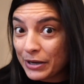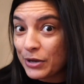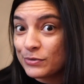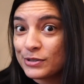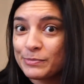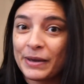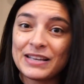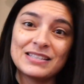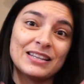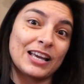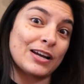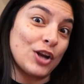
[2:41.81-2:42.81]
my own
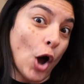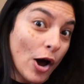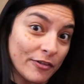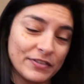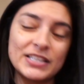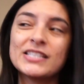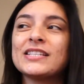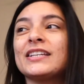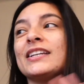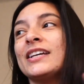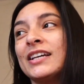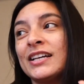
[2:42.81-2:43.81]
space and like an office and